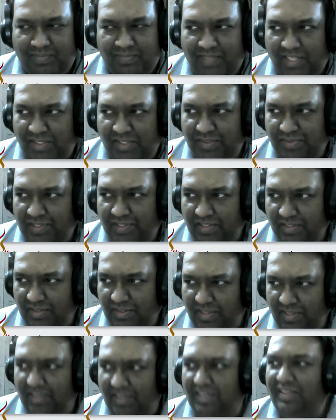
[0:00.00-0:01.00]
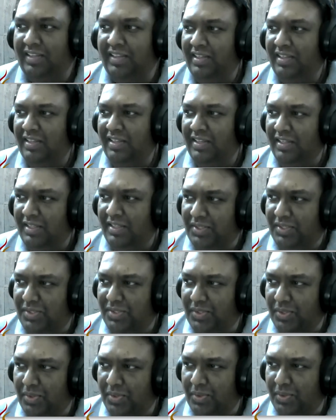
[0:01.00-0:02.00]
That's right.
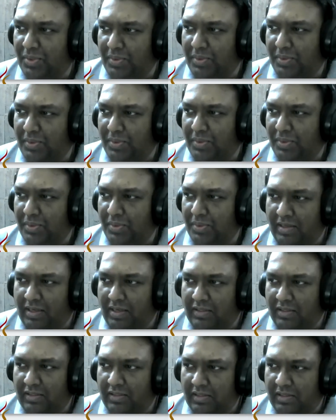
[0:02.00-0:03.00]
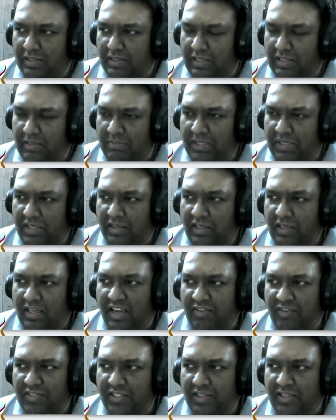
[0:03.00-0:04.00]
So, uh, immediately
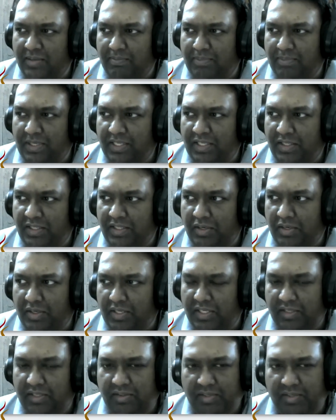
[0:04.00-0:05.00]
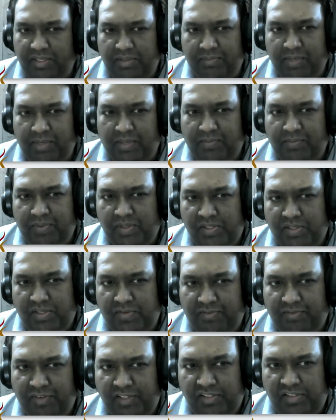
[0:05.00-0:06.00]
after completing your degree, what was the
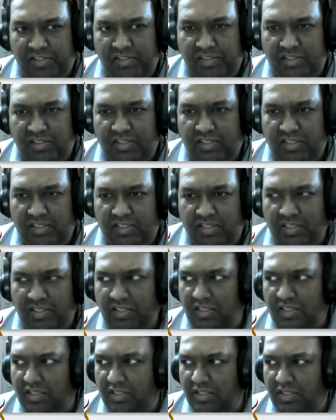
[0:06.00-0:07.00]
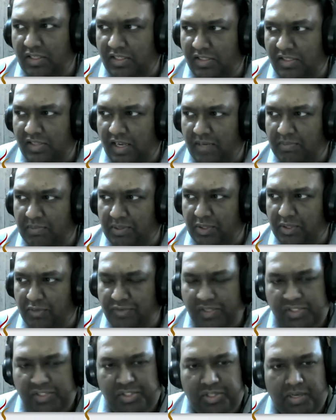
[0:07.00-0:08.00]
first uh, assignment or
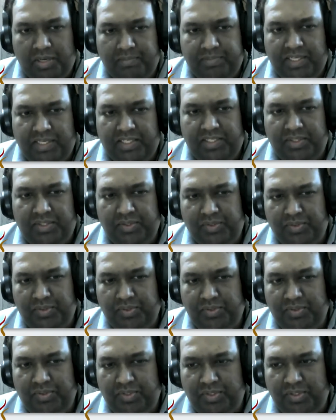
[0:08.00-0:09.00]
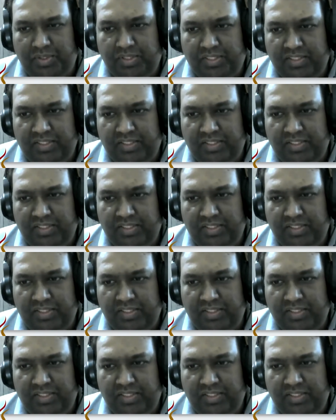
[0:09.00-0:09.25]
first job that you took?